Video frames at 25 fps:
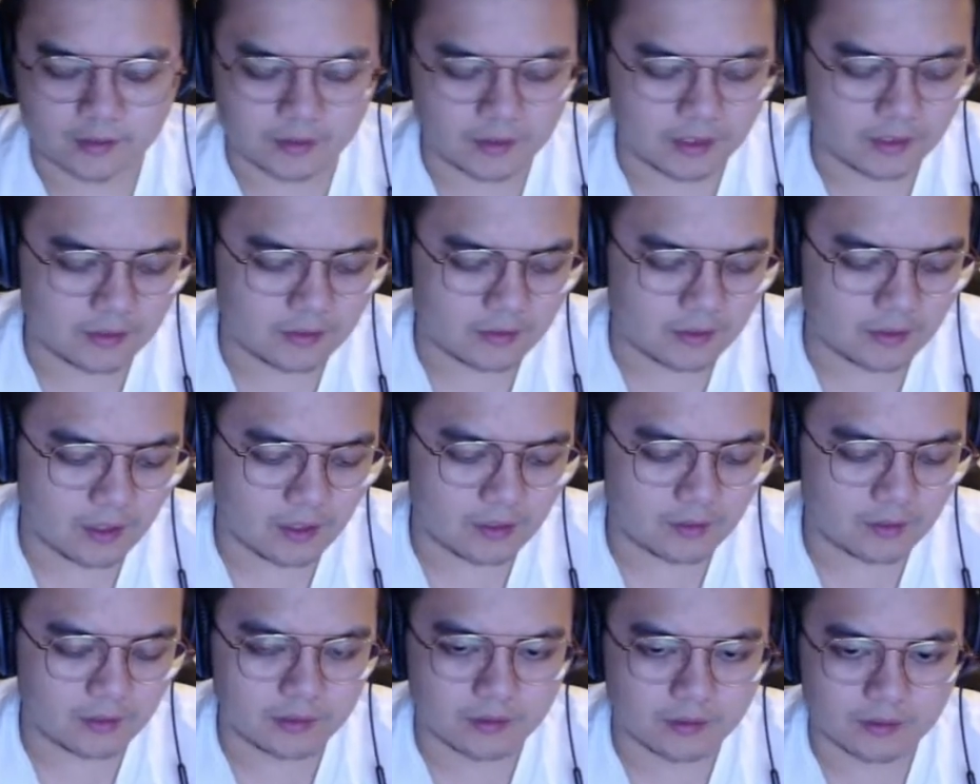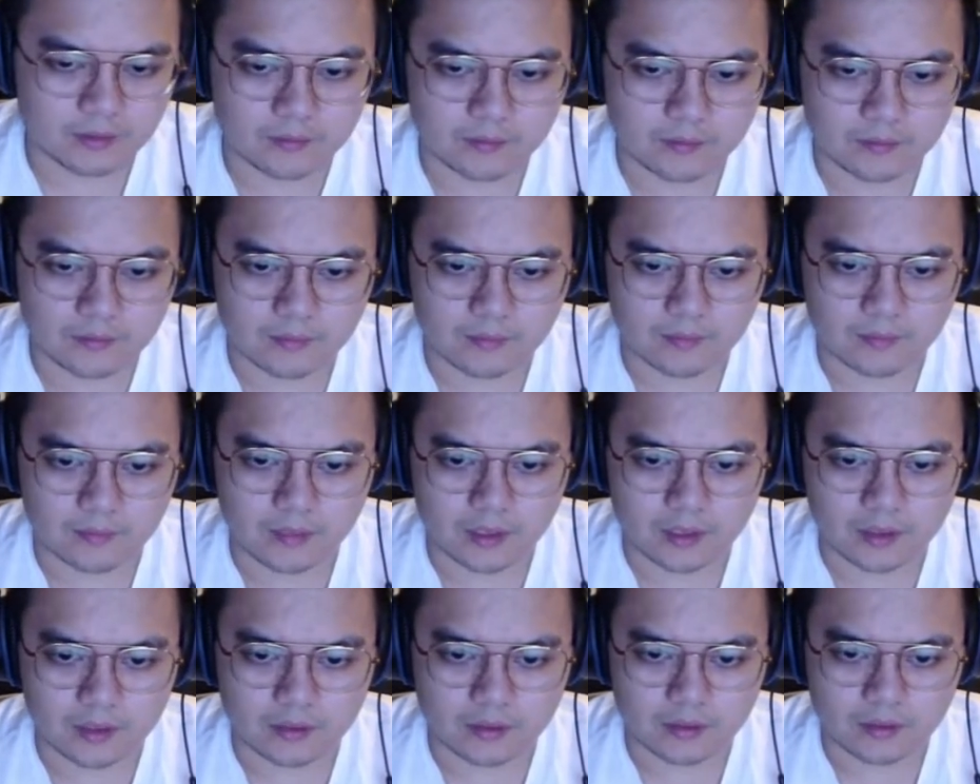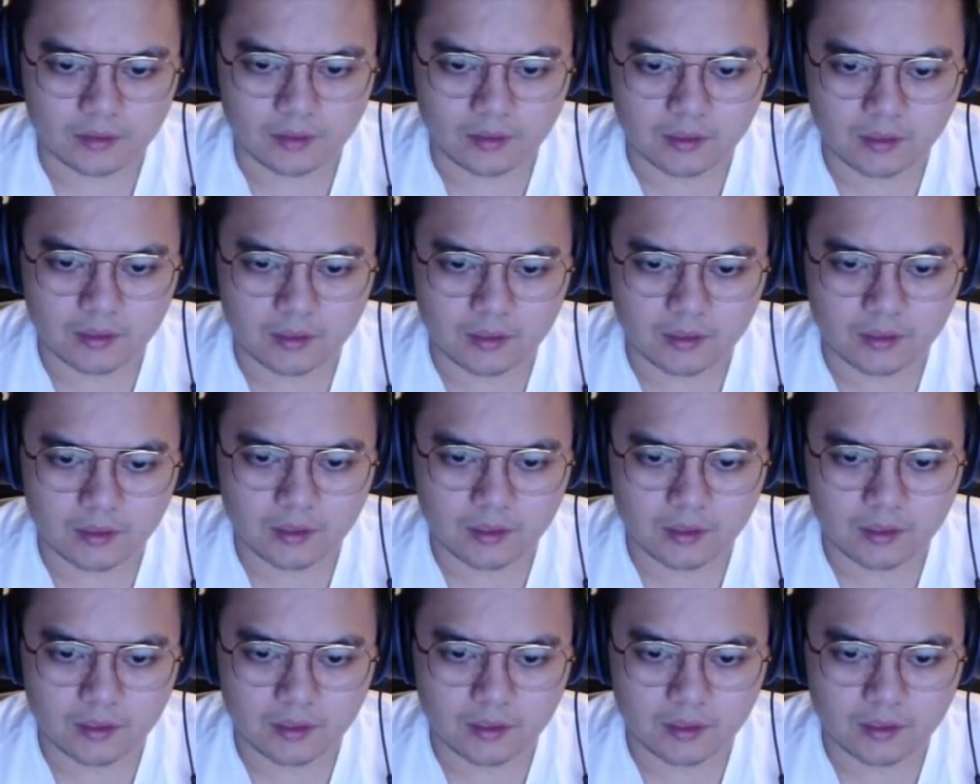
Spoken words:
Okay, so now let's make their